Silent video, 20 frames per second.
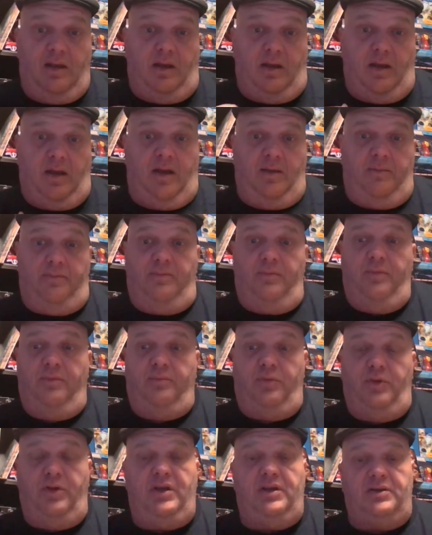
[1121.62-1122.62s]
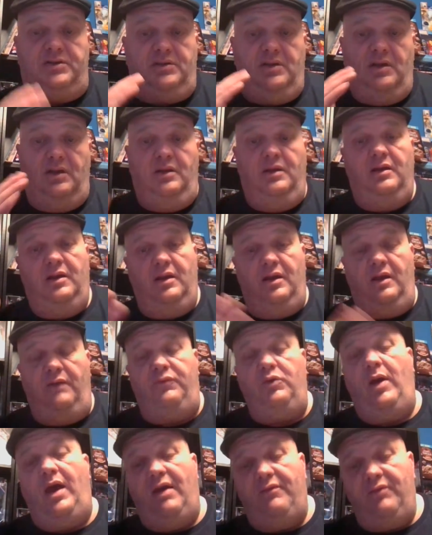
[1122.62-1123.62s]
Um, please,
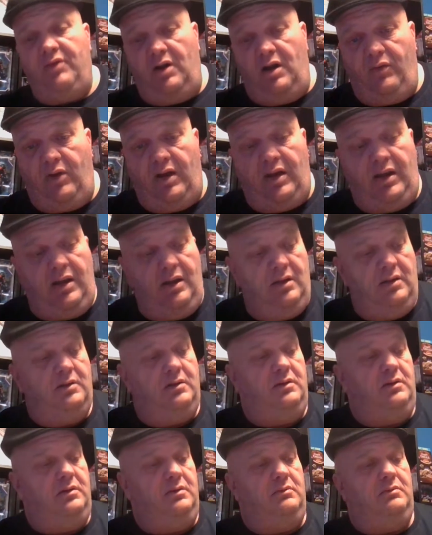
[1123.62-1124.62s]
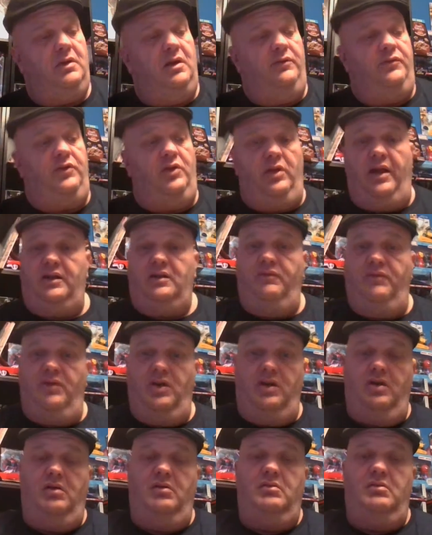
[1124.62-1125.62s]
if you haven't already, if you like the
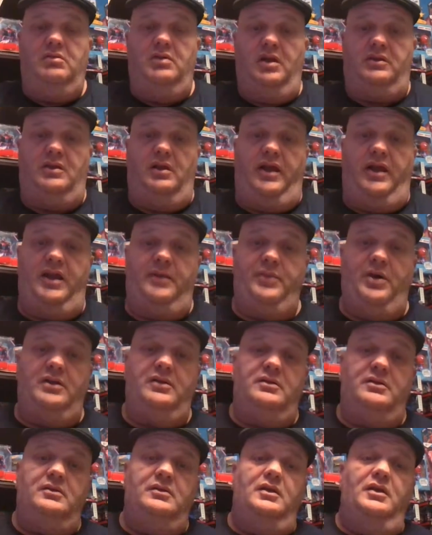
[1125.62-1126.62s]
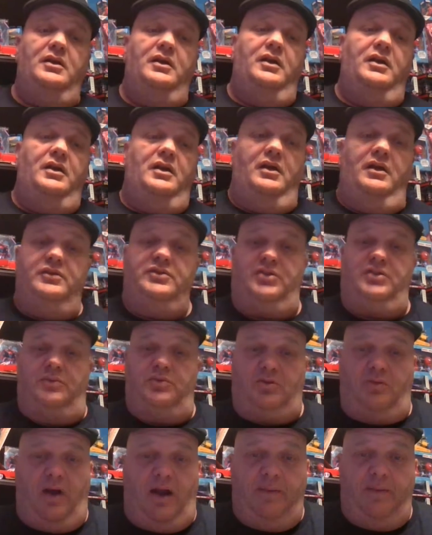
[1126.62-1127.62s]
video, hit the like button,
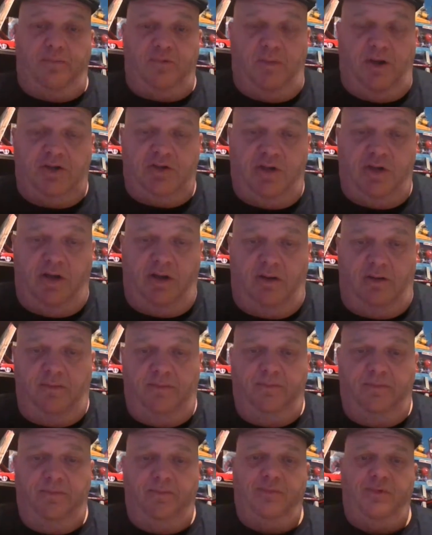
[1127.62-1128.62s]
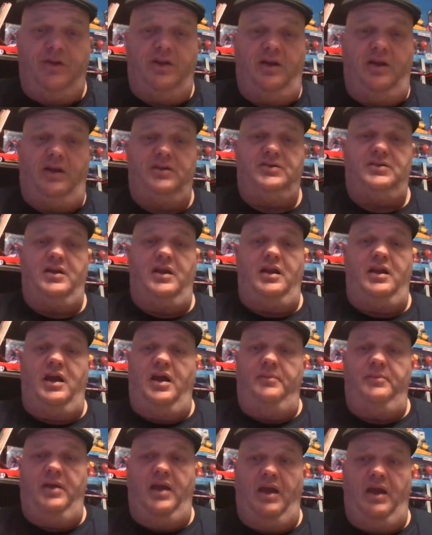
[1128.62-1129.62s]
subscribe to my channel. Like I said,
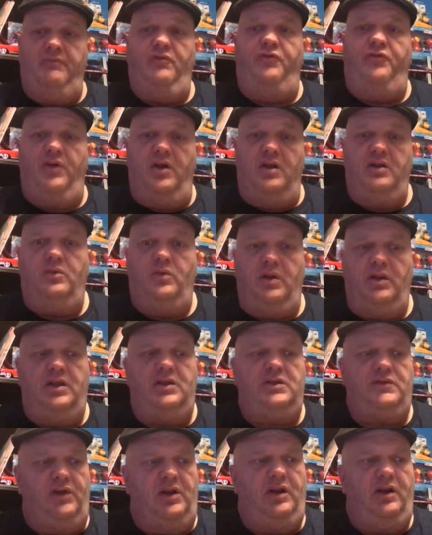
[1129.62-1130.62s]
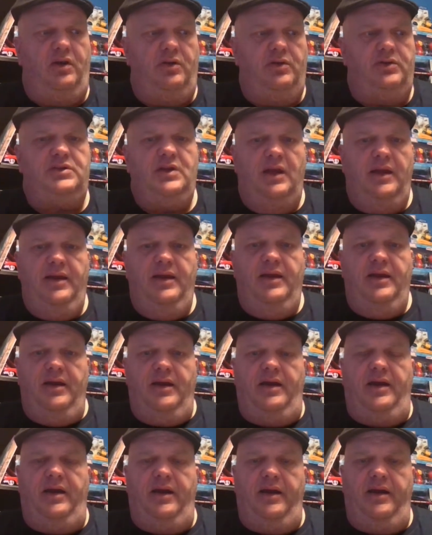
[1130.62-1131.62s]
I'm having fun doing these videos.
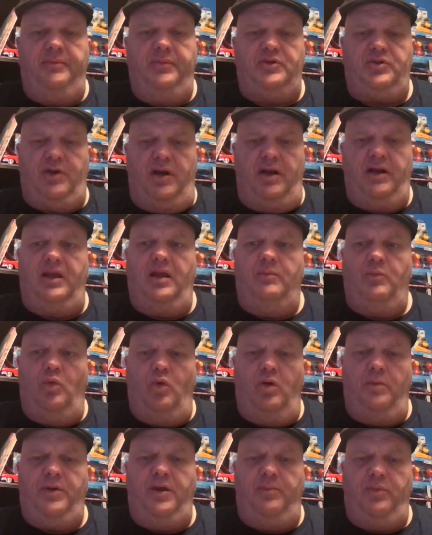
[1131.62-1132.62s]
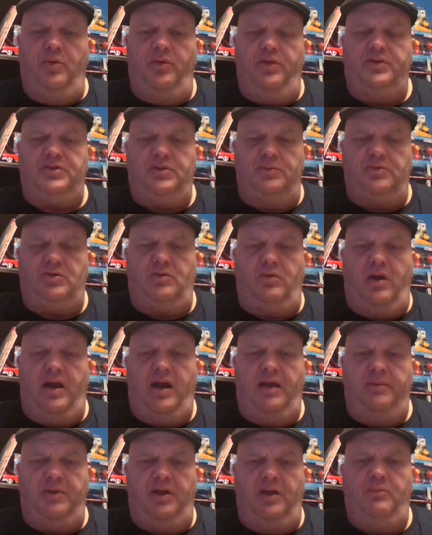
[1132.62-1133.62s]
I'm trying to get more people to
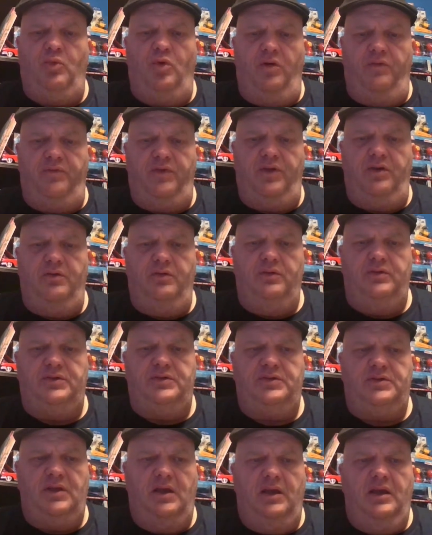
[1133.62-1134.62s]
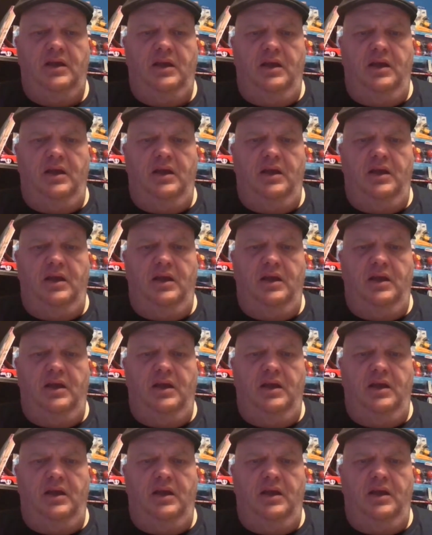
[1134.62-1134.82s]
subscribe, get more views.